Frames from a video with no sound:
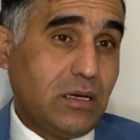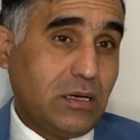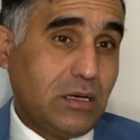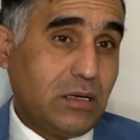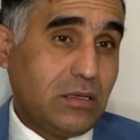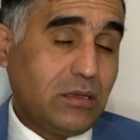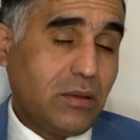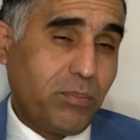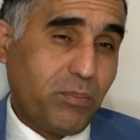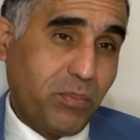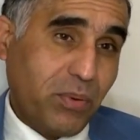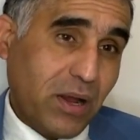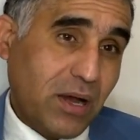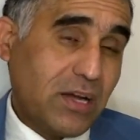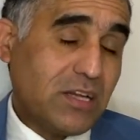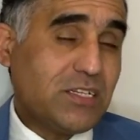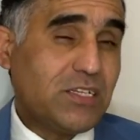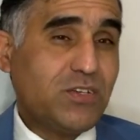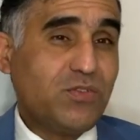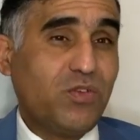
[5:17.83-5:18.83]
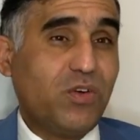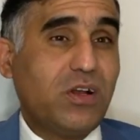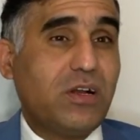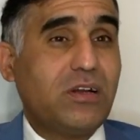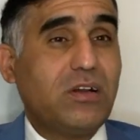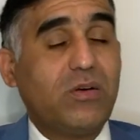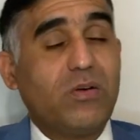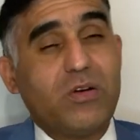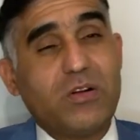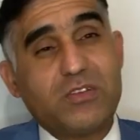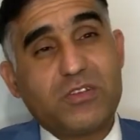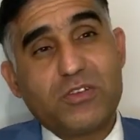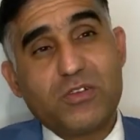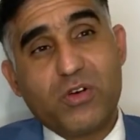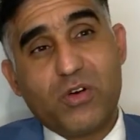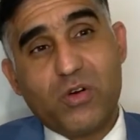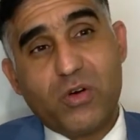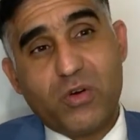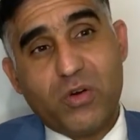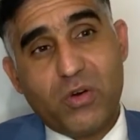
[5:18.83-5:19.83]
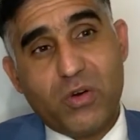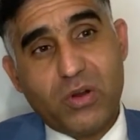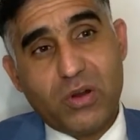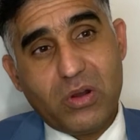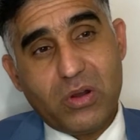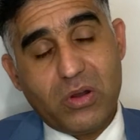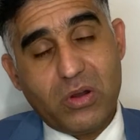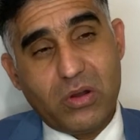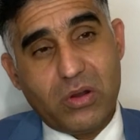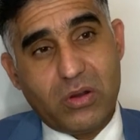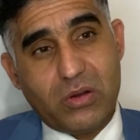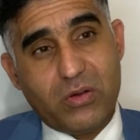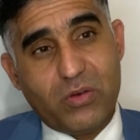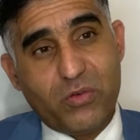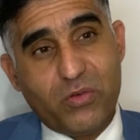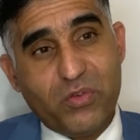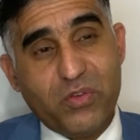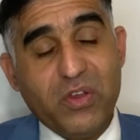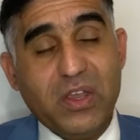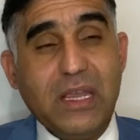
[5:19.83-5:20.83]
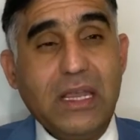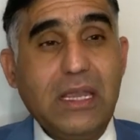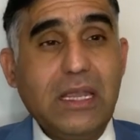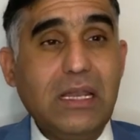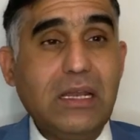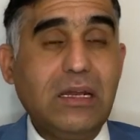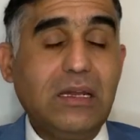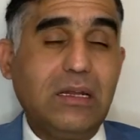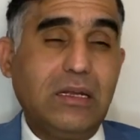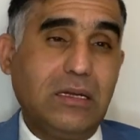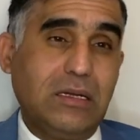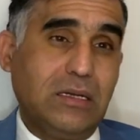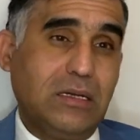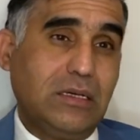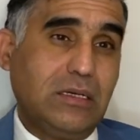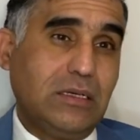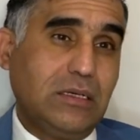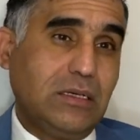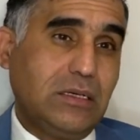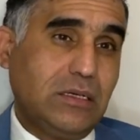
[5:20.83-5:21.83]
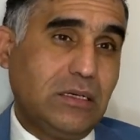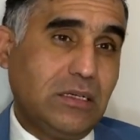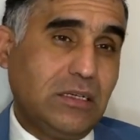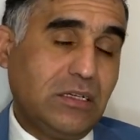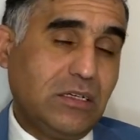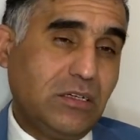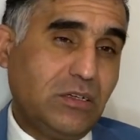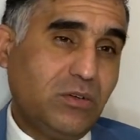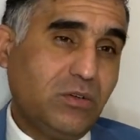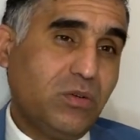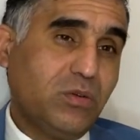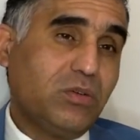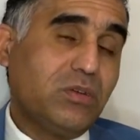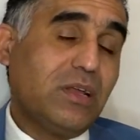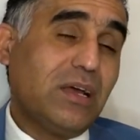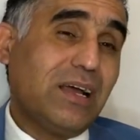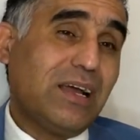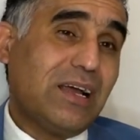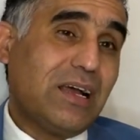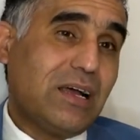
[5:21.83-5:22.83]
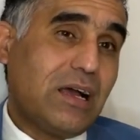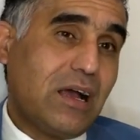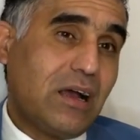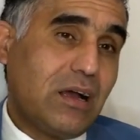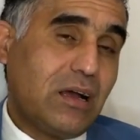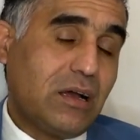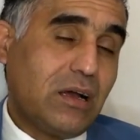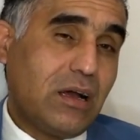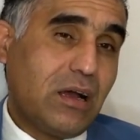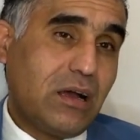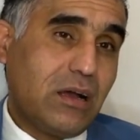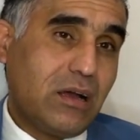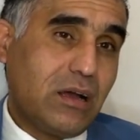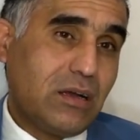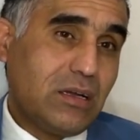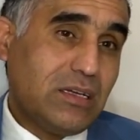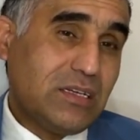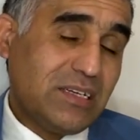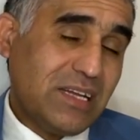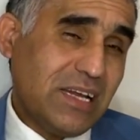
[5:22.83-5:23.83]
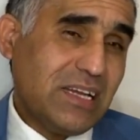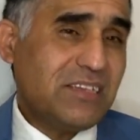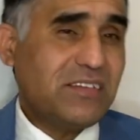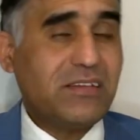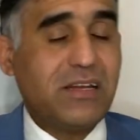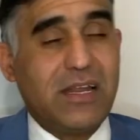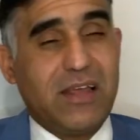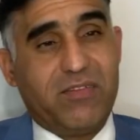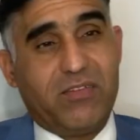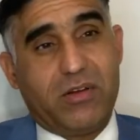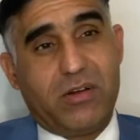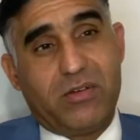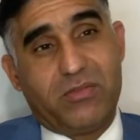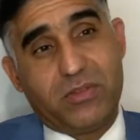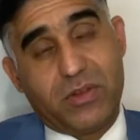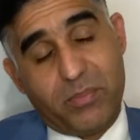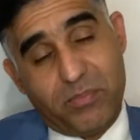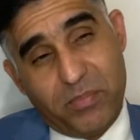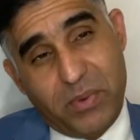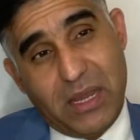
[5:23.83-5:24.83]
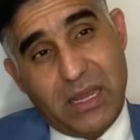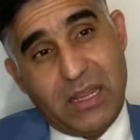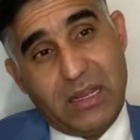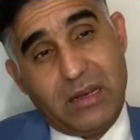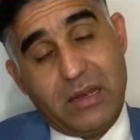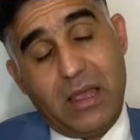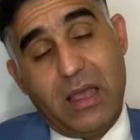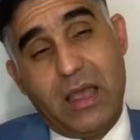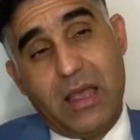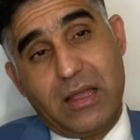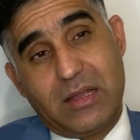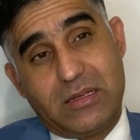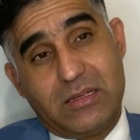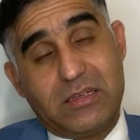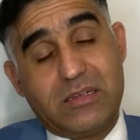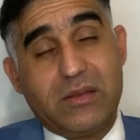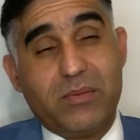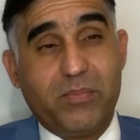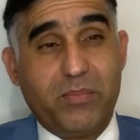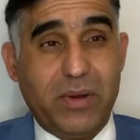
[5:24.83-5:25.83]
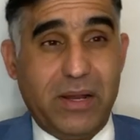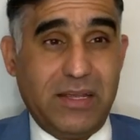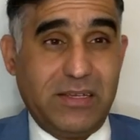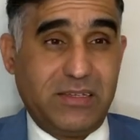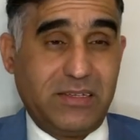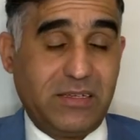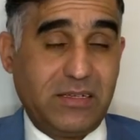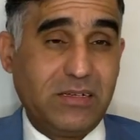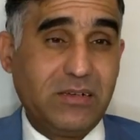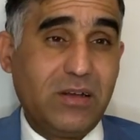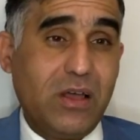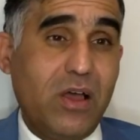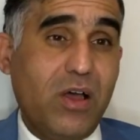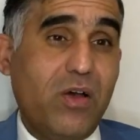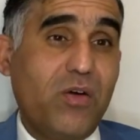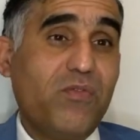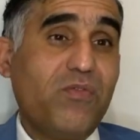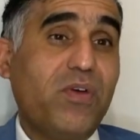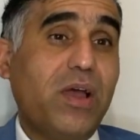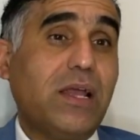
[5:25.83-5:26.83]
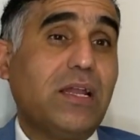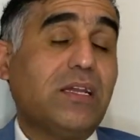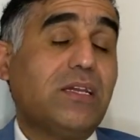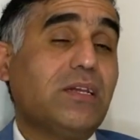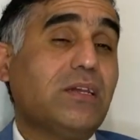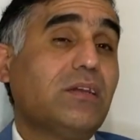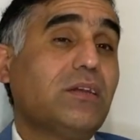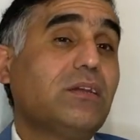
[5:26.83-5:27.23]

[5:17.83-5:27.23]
the plant world also feel, the intense level of the pain and pleasure when